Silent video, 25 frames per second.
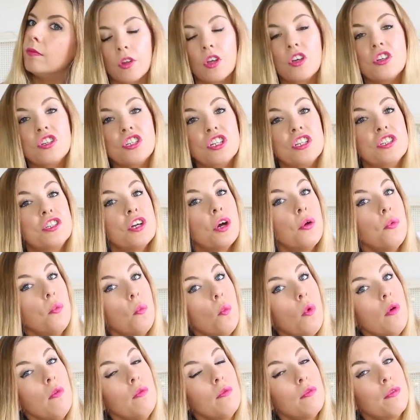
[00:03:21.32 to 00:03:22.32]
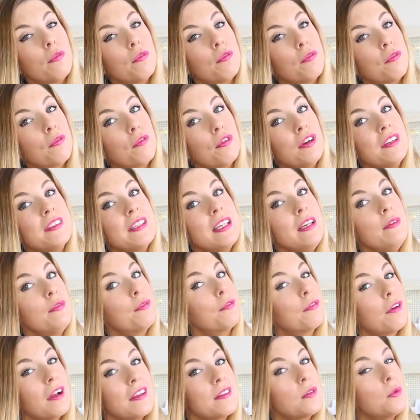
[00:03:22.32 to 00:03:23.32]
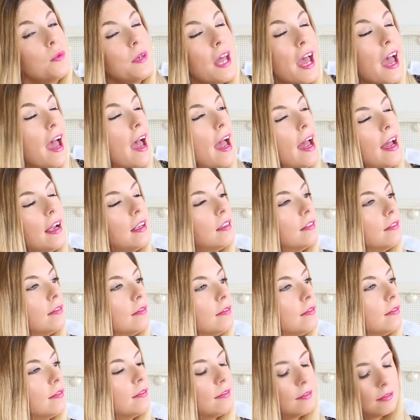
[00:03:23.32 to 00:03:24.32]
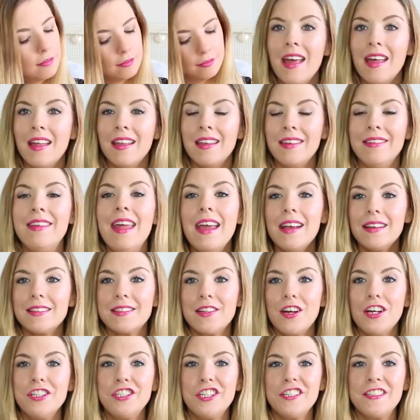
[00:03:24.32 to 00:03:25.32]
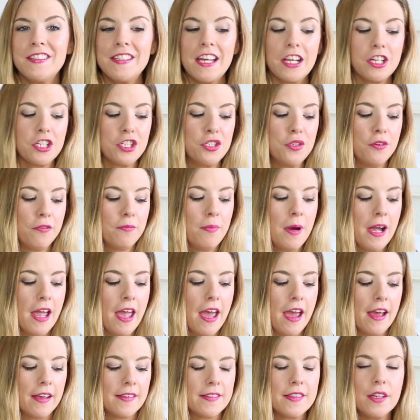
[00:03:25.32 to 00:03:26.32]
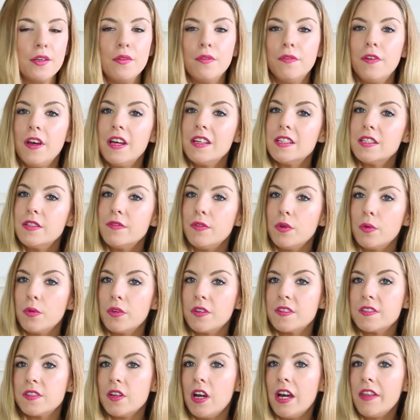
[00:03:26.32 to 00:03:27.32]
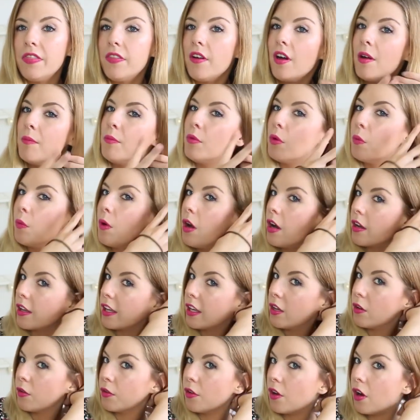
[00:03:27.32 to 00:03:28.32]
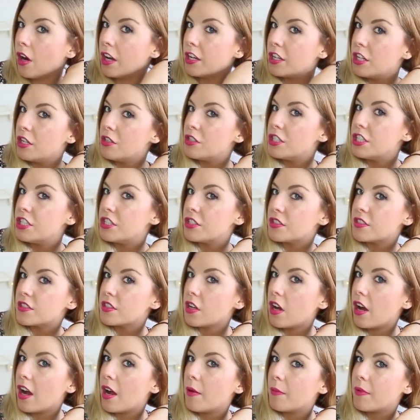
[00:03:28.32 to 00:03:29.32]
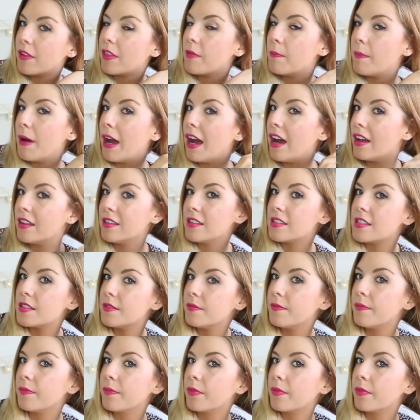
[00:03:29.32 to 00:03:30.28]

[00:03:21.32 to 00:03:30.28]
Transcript: because you don't want frizzy frazzled hair. Next, I just section off my hair. So first of all, the side that I'm not working on, I usually just tie up with a band,